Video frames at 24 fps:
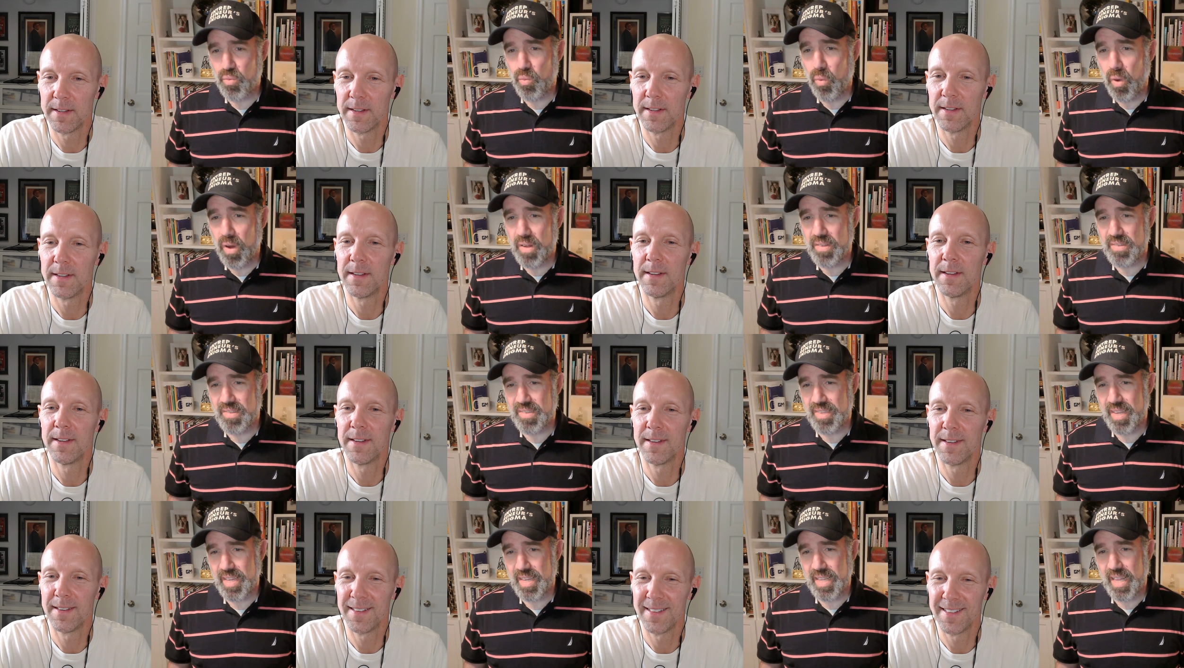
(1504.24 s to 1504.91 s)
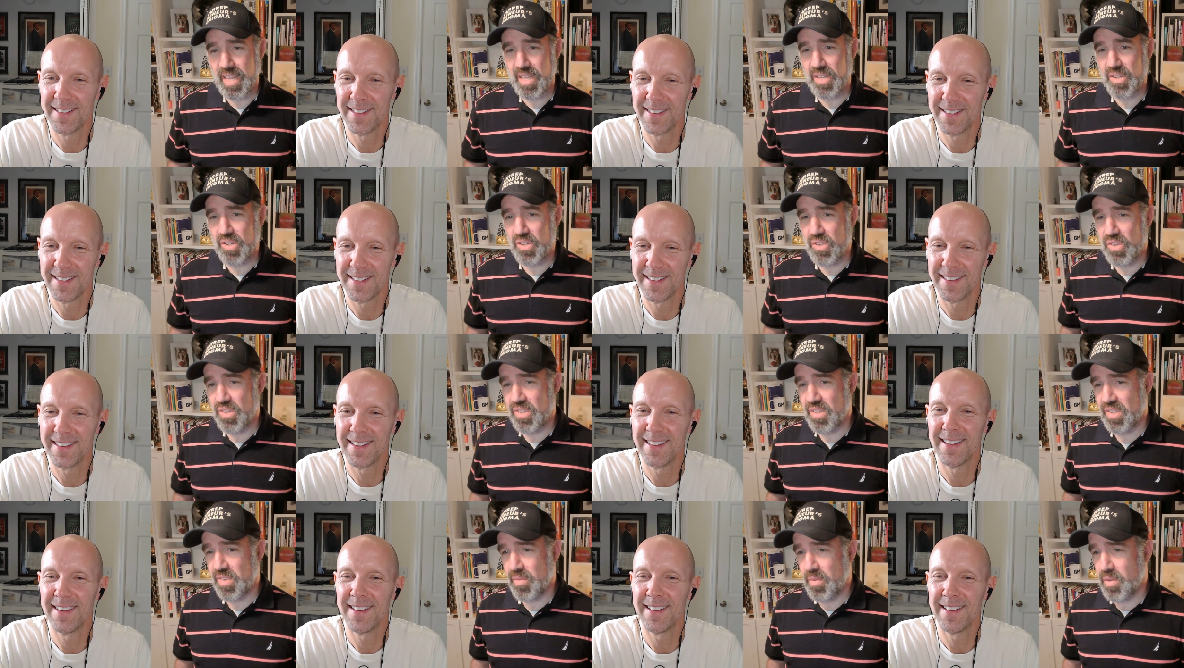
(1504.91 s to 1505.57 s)
Speaker 1: once saying that you're
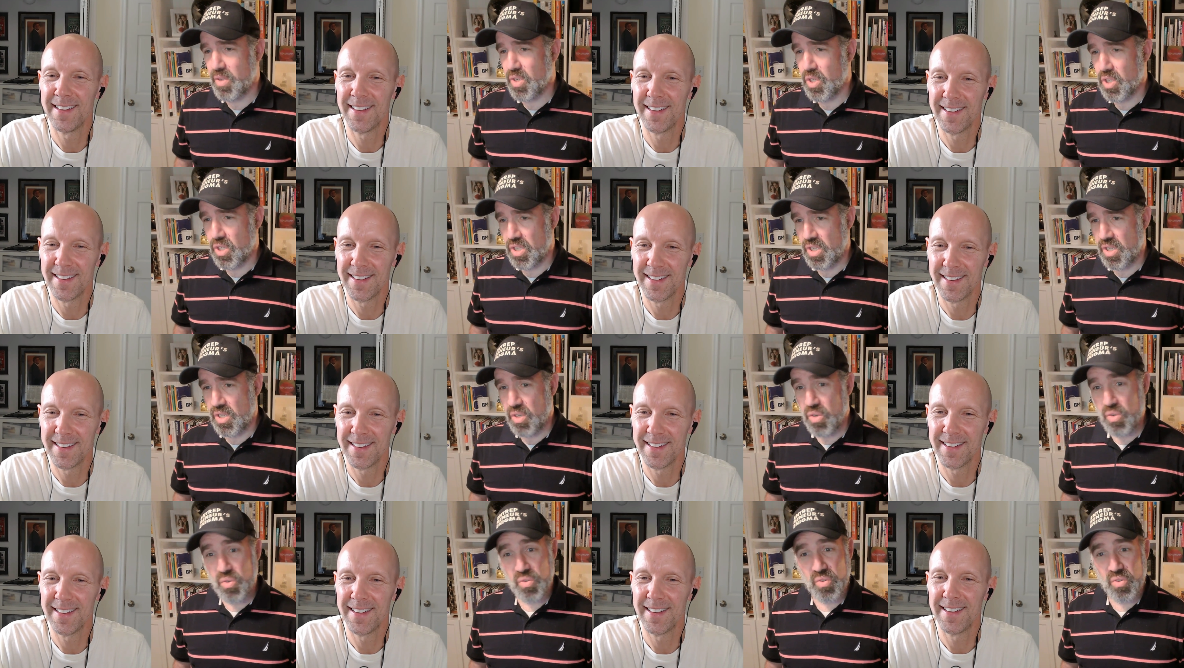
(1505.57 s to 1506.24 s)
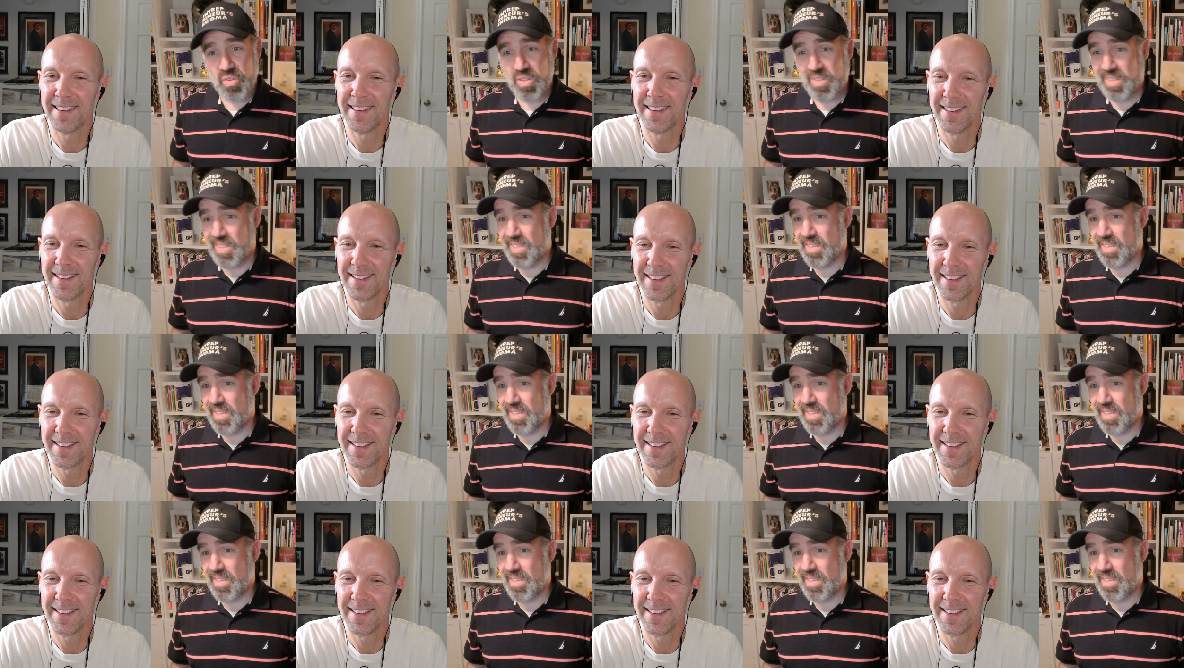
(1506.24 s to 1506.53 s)
using something you shouldn't use, and you have